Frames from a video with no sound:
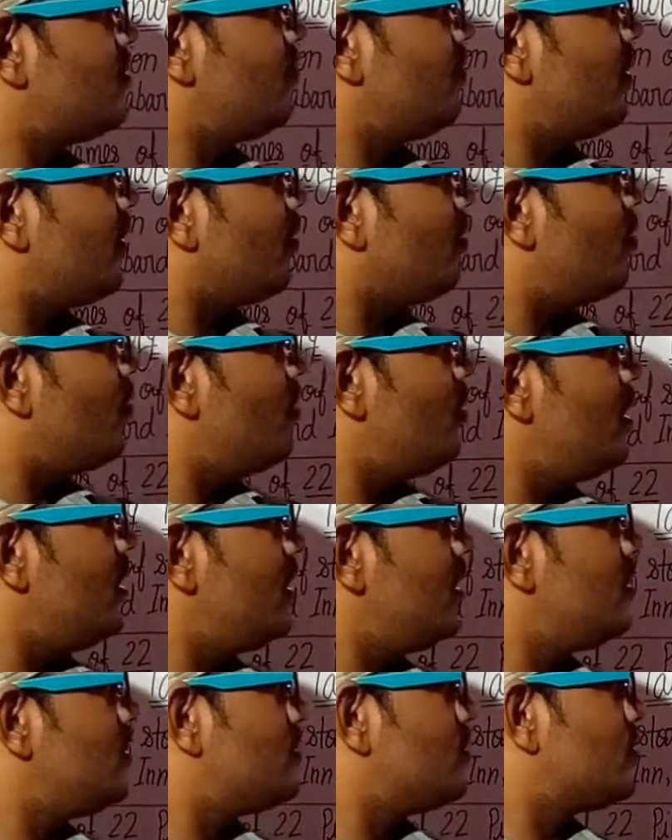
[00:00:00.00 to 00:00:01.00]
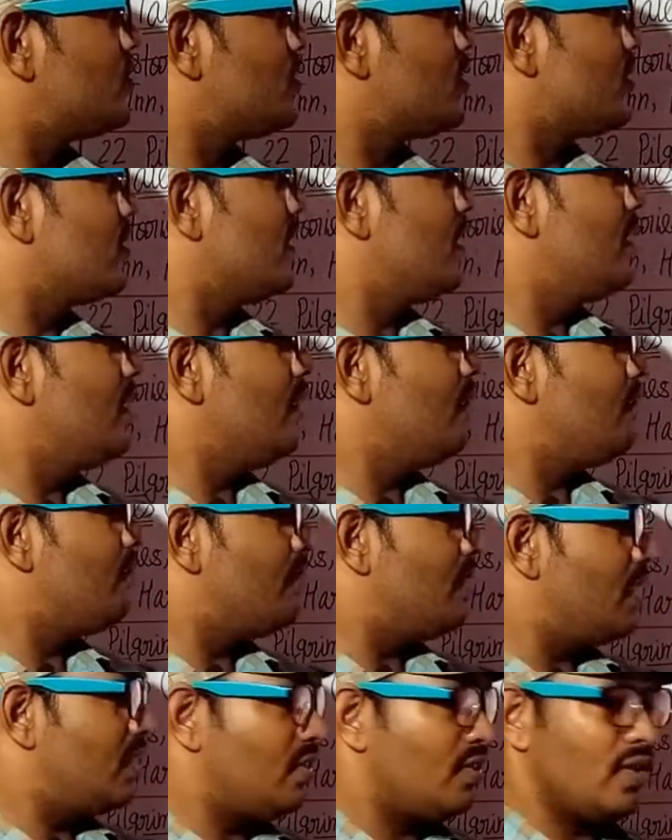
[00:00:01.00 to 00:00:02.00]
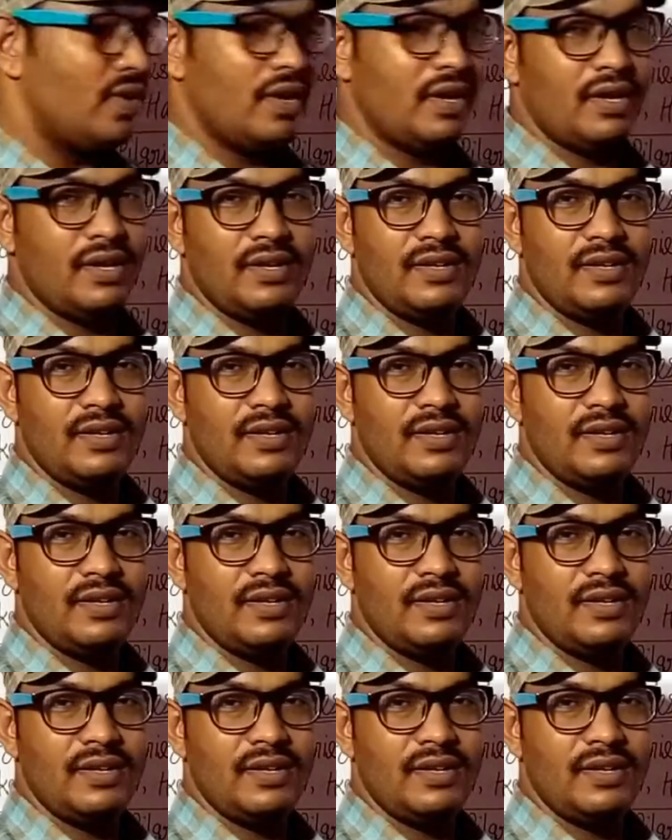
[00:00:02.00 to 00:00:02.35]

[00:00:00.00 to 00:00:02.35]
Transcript: were going to Shrine of Martyr.